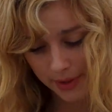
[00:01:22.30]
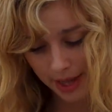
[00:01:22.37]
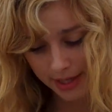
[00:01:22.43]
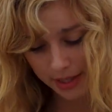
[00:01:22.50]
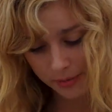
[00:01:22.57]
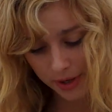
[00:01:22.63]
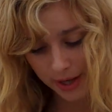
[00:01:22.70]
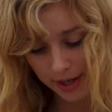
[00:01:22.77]

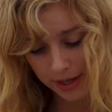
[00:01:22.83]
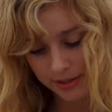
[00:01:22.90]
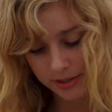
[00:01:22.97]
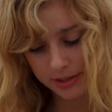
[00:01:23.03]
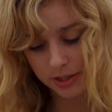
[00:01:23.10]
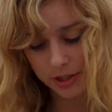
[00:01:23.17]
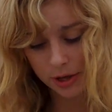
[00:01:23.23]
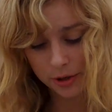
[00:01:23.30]
anyway,
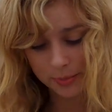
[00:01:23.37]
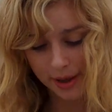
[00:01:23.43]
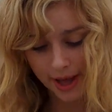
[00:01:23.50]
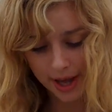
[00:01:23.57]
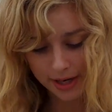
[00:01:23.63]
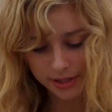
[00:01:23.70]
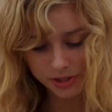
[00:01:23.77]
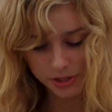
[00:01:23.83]
to go
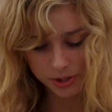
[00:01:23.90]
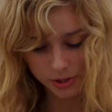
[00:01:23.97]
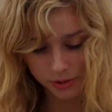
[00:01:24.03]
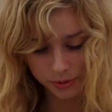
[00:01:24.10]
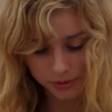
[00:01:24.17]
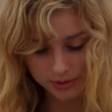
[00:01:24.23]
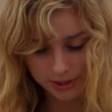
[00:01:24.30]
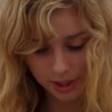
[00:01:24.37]
back to
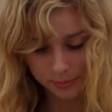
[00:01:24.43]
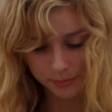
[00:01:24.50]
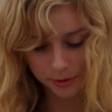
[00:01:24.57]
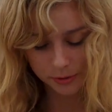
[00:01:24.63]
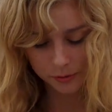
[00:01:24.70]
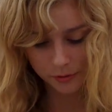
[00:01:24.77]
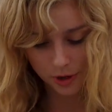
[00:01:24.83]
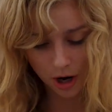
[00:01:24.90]
some
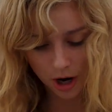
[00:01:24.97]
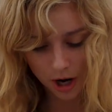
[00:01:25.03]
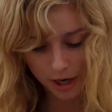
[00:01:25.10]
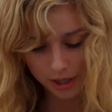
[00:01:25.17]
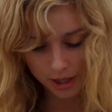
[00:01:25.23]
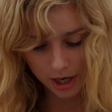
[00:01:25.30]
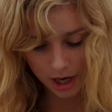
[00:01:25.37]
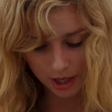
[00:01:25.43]
of
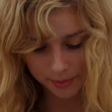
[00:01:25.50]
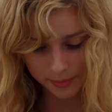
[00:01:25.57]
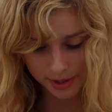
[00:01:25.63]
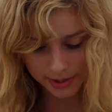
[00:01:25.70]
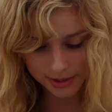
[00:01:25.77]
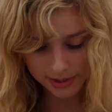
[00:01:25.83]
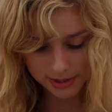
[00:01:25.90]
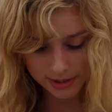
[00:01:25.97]
our
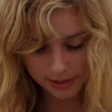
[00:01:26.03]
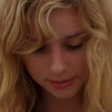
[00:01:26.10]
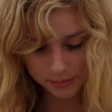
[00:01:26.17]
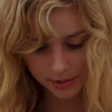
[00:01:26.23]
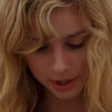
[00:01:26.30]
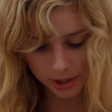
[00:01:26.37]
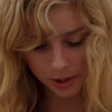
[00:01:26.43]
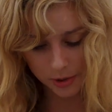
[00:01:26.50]
comments,
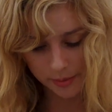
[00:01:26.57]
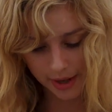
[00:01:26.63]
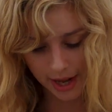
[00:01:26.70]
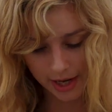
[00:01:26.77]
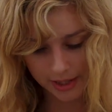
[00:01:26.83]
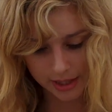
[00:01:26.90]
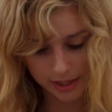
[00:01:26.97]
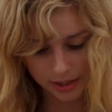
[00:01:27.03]
I'm going to go
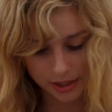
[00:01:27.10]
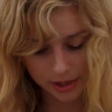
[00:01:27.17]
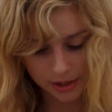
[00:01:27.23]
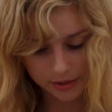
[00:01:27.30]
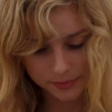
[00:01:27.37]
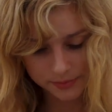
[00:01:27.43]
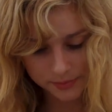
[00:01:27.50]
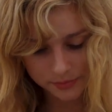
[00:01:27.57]
back here.
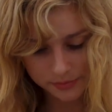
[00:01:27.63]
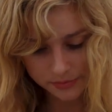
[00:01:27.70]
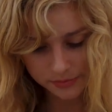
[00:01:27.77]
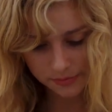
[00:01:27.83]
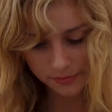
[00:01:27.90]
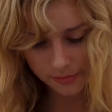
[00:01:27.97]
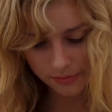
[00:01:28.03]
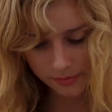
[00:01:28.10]

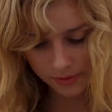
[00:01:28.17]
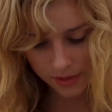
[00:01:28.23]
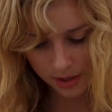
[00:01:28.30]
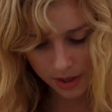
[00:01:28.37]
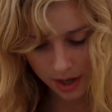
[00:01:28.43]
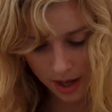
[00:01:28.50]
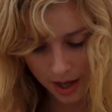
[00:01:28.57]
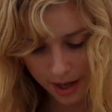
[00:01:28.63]

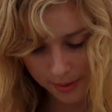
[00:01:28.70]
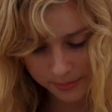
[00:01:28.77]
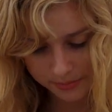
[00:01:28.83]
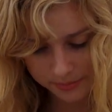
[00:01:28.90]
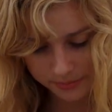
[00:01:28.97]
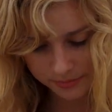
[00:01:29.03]
Um,